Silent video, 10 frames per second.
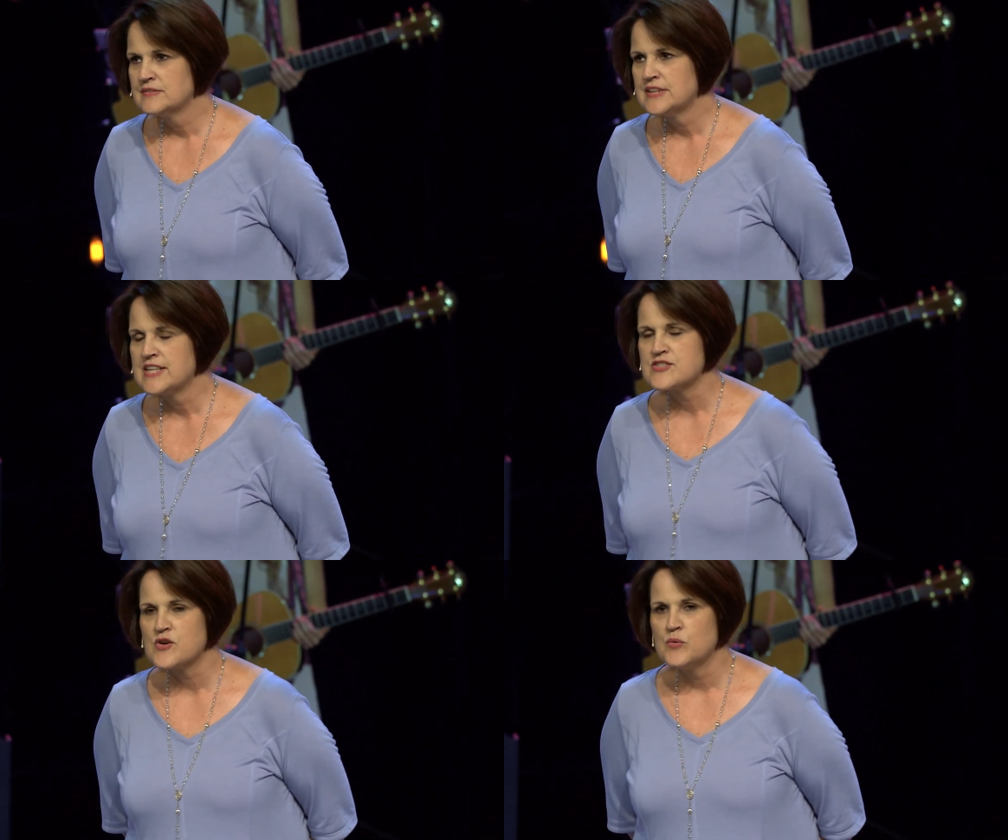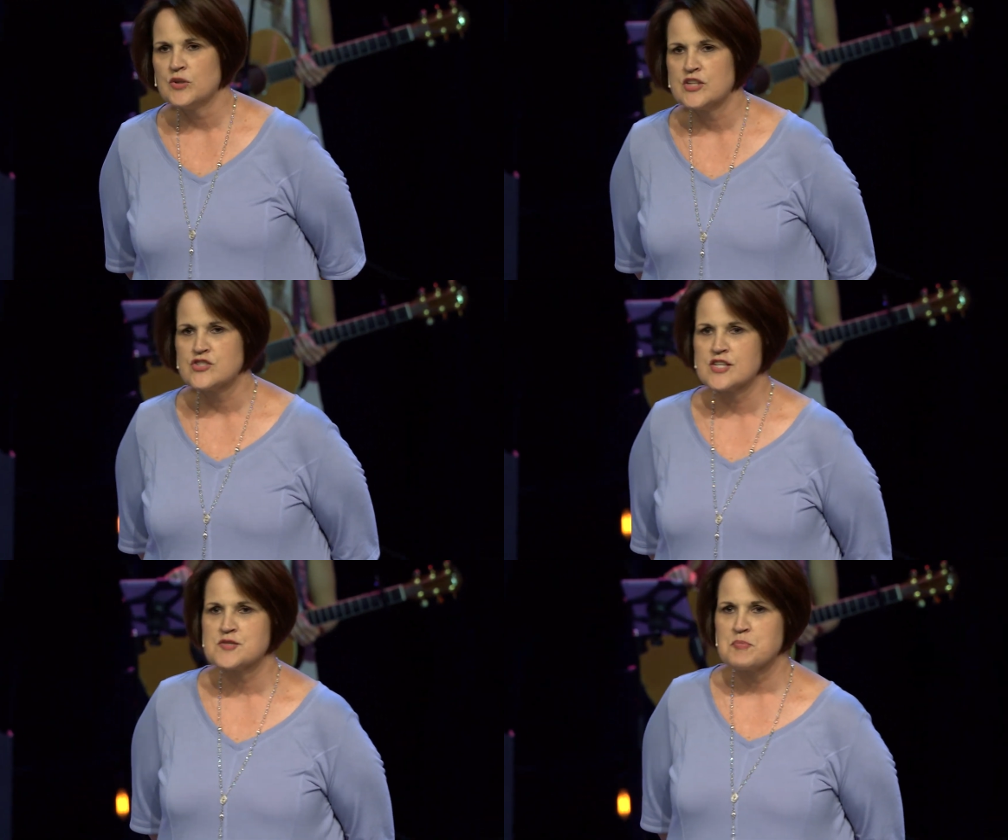it has only
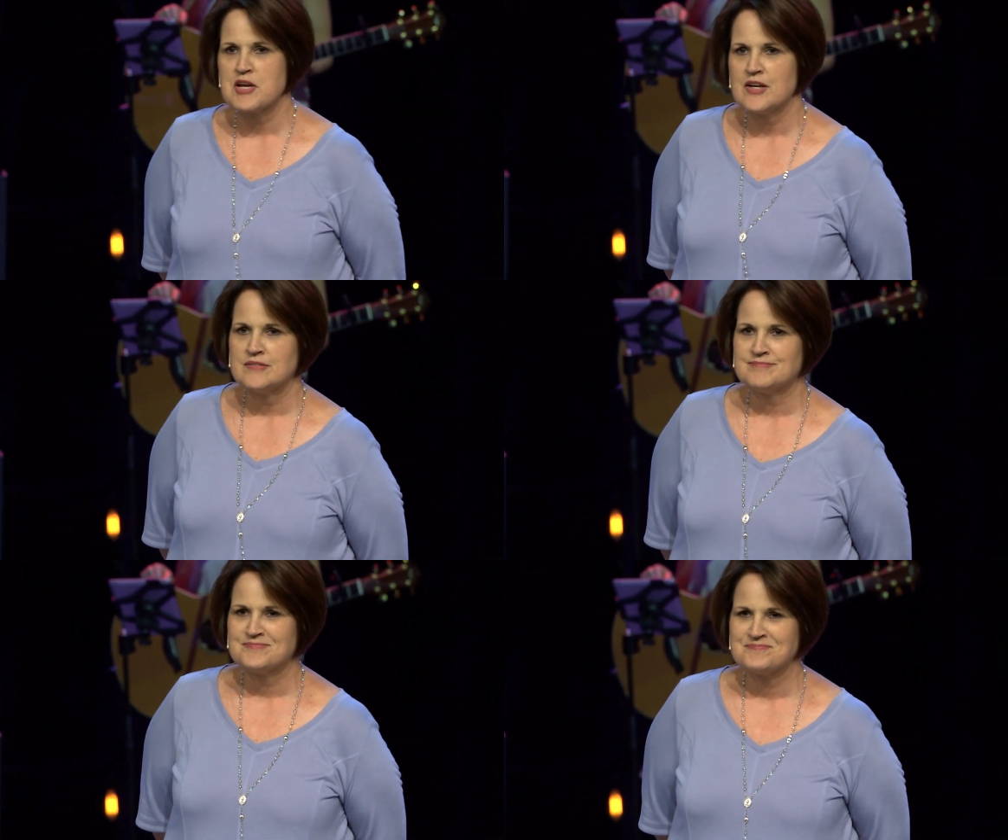just begun.